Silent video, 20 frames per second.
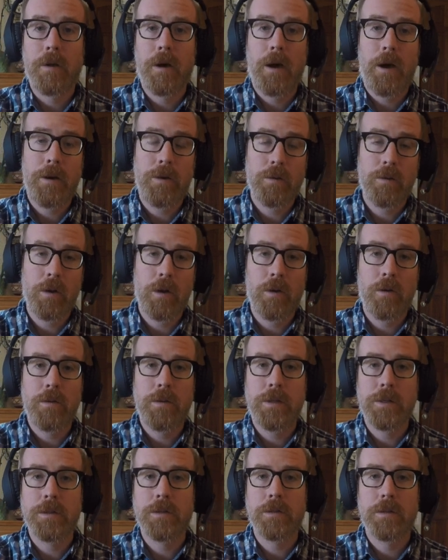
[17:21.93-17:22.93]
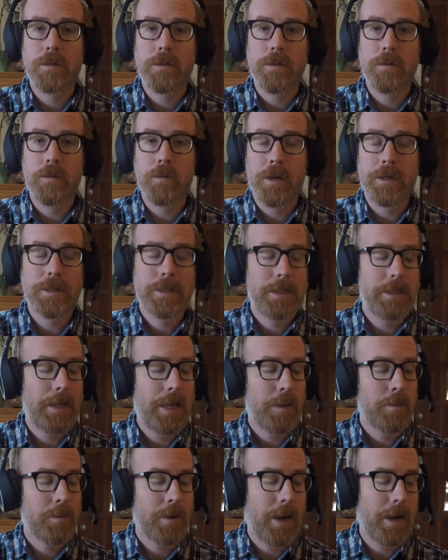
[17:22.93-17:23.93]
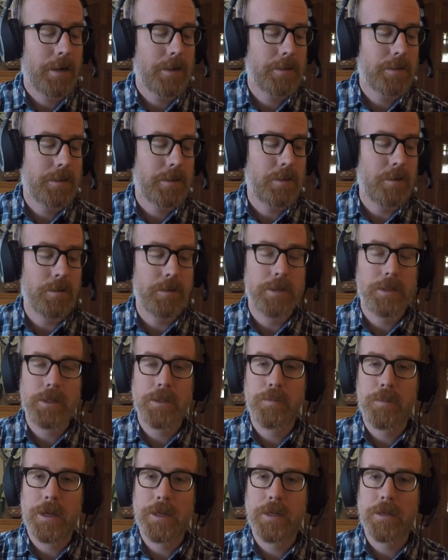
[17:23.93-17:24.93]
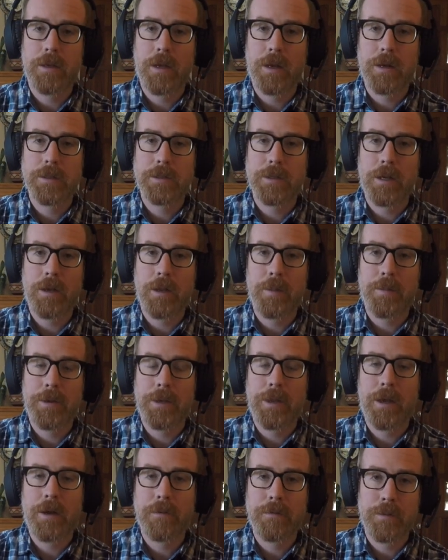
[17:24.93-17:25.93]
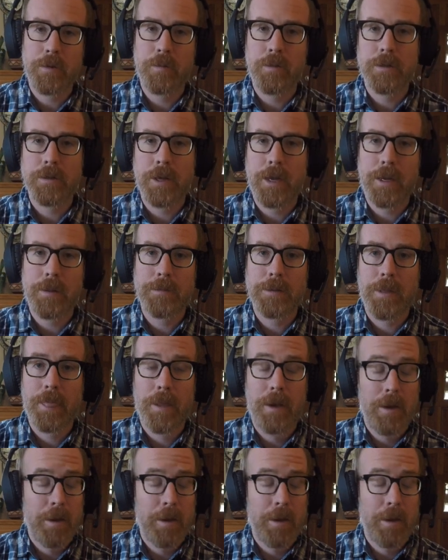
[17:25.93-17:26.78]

On your own this the rest of the day, practice your G pentatonic scale up and down a few more times.